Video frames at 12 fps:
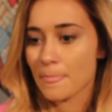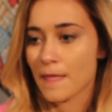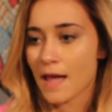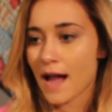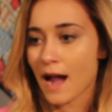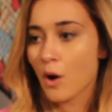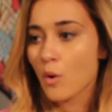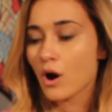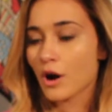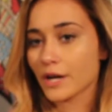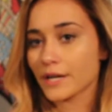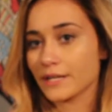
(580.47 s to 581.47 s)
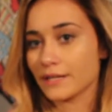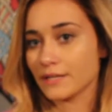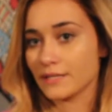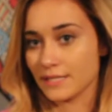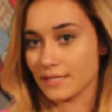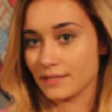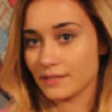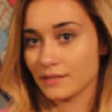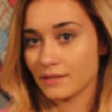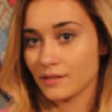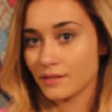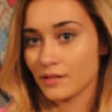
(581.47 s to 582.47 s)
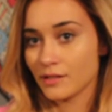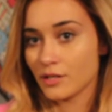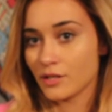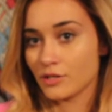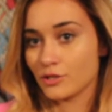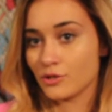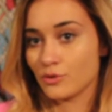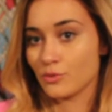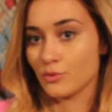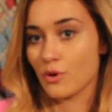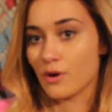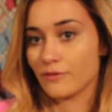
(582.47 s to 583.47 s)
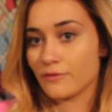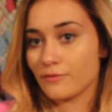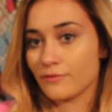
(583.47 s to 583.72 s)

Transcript: How hard is it to